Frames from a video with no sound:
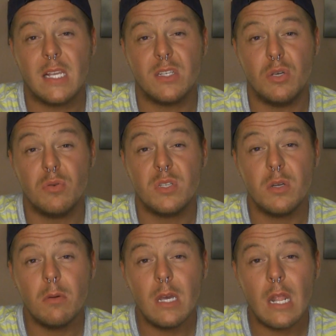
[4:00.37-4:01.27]
gets used
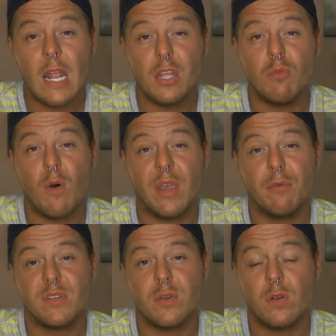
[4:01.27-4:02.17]
to it and you won't get
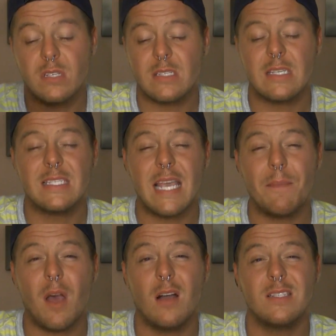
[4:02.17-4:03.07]
results. It's the
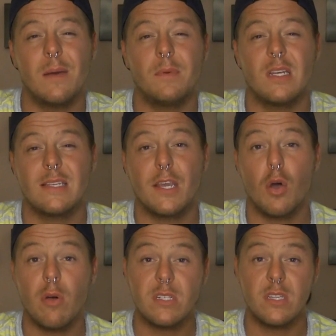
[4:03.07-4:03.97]
same concept as like
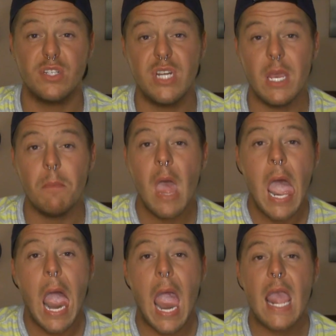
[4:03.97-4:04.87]
going to the gym
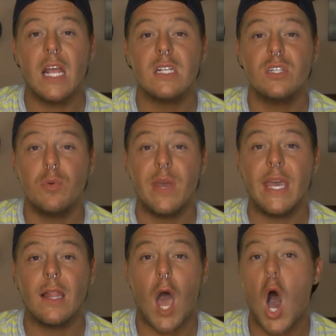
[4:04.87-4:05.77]
and
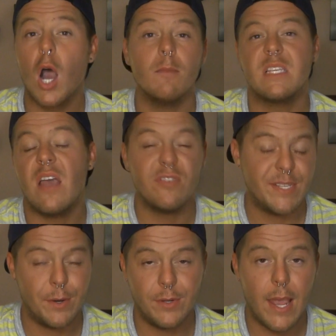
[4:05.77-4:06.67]
doing arms every
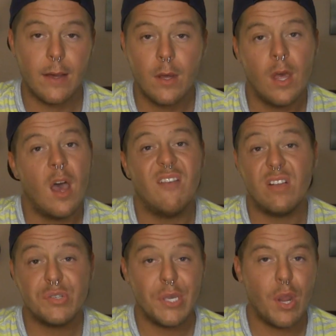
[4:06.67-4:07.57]
single day.
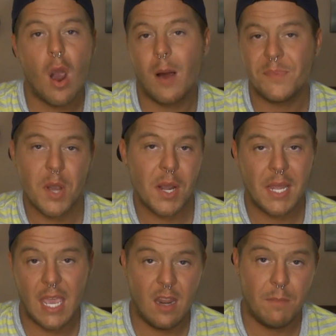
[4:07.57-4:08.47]
Eventually your arms aren't going
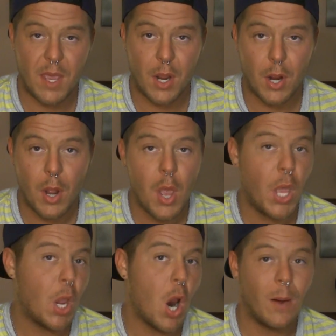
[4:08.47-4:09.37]
to get any bigger,
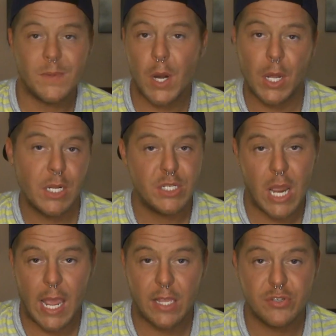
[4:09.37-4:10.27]
your arms aren't going to
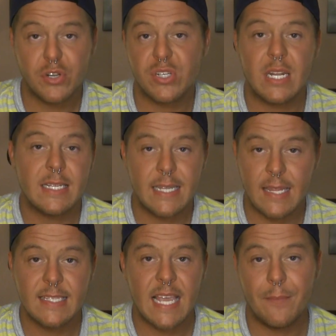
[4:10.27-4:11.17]
change, they're just going to stay
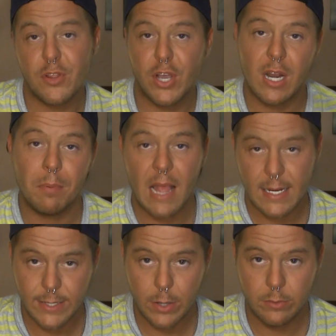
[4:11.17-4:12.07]
the same and they're going to
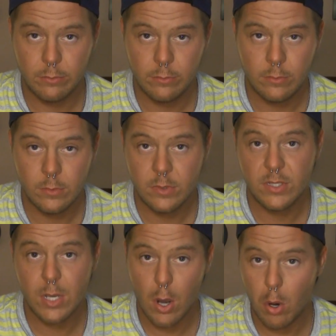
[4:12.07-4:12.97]
plateau.
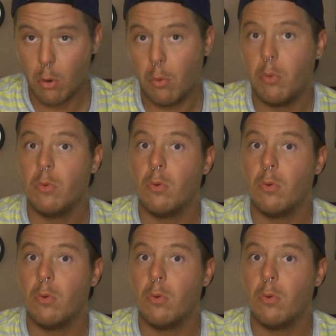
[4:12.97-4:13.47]
So